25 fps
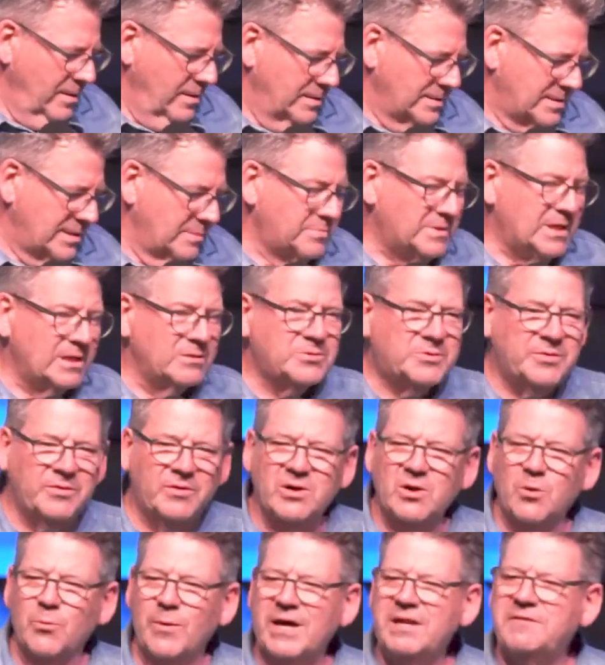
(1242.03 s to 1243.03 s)
Sometimes you've
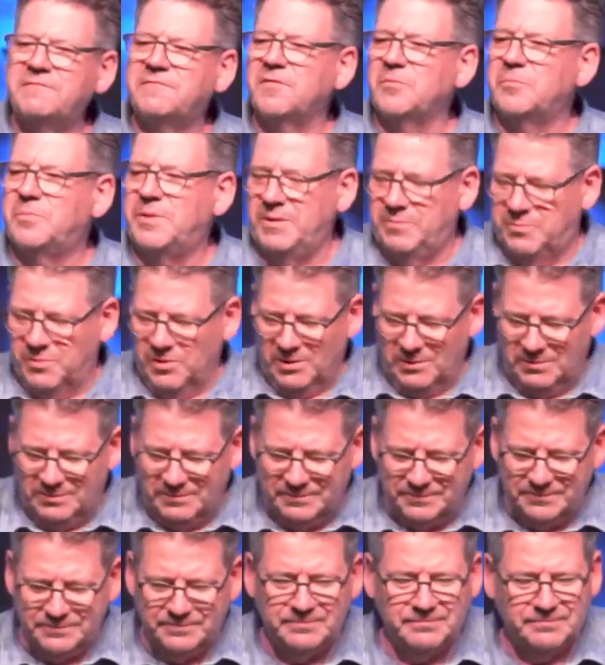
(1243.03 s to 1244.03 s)
got to wait for people.
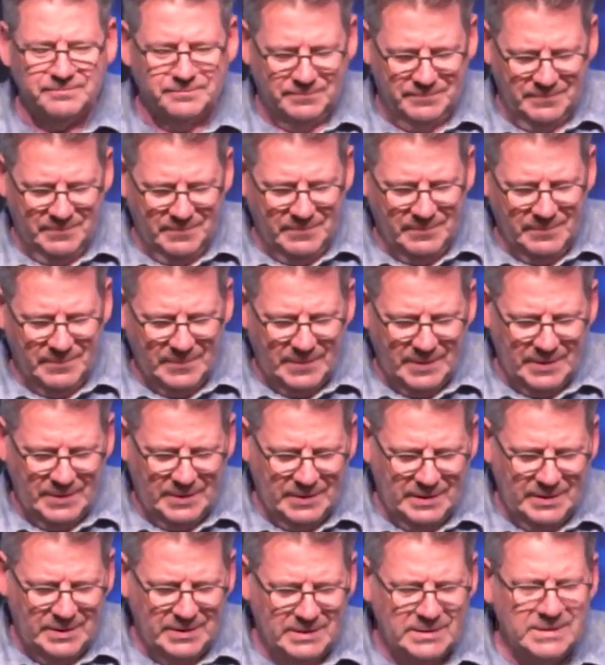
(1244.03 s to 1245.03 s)

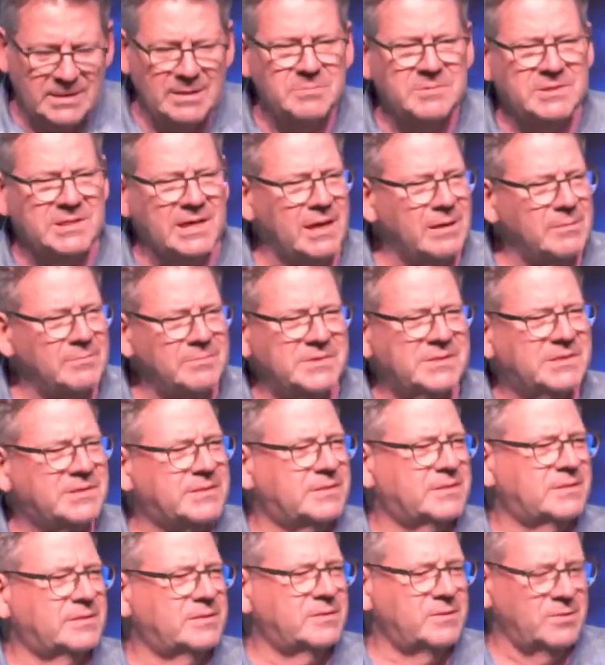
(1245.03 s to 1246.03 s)

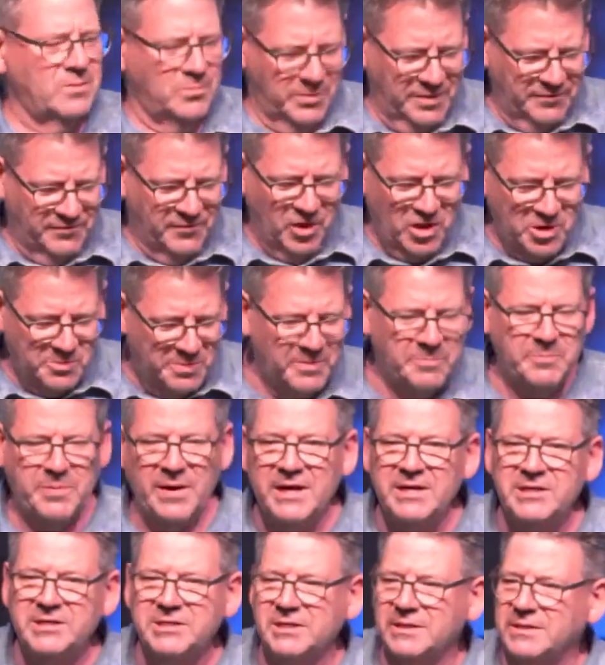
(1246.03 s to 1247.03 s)
Sometimes we've got to be
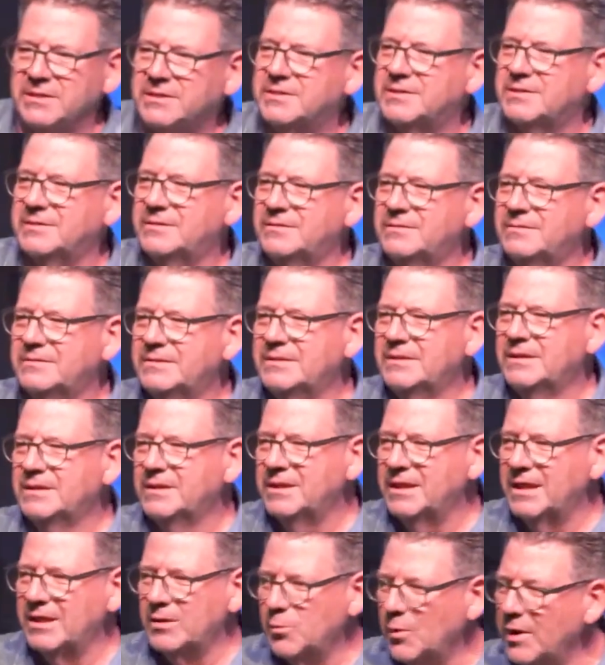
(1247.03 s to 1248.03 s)
patient
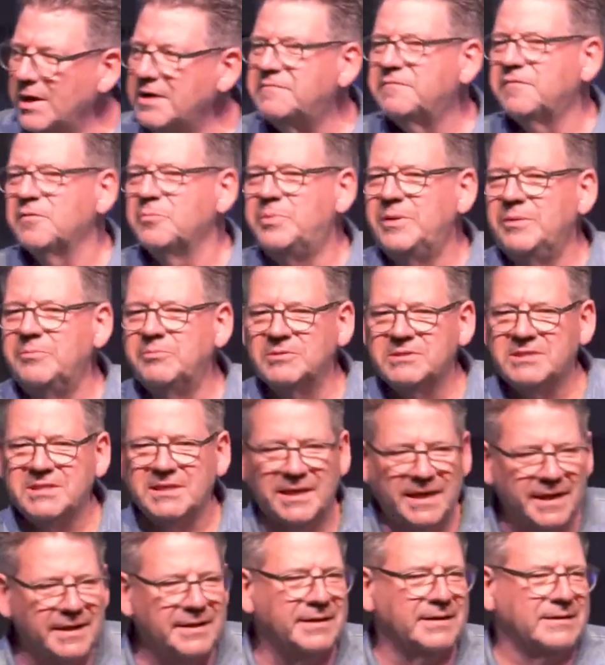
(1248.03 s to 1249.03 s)
and wait for people to
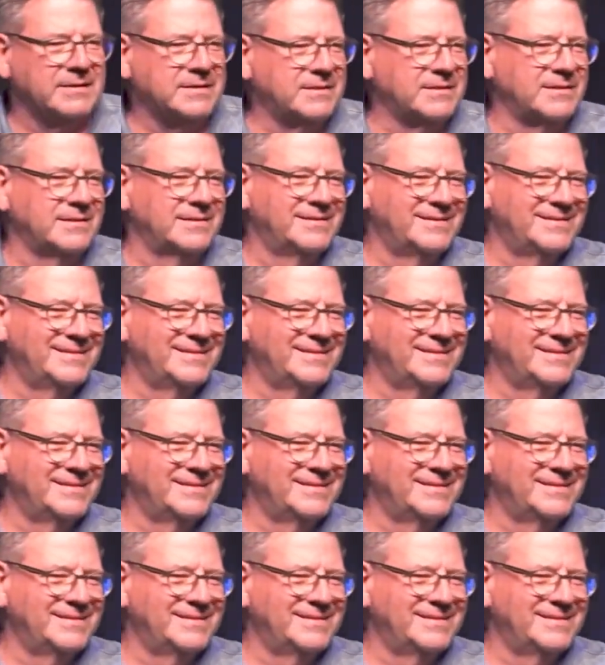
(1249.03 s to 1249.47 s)
get it.